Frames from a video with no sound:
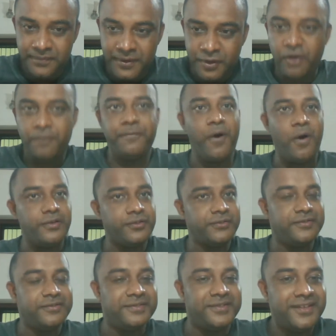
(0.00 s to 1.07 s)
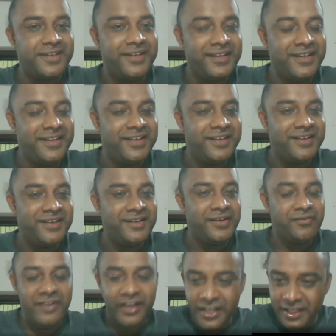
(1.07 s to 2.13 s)
Of course,
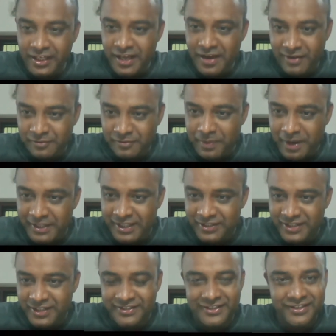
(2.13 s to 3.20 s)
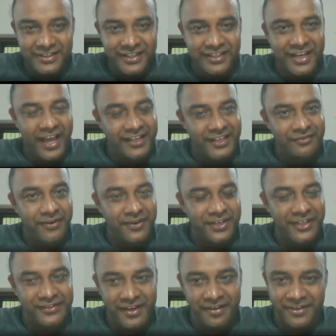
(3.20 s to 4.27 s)
when India was partitioned in
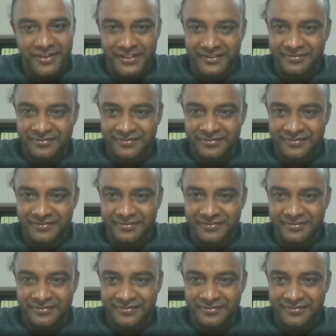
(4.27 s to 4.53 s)
1947,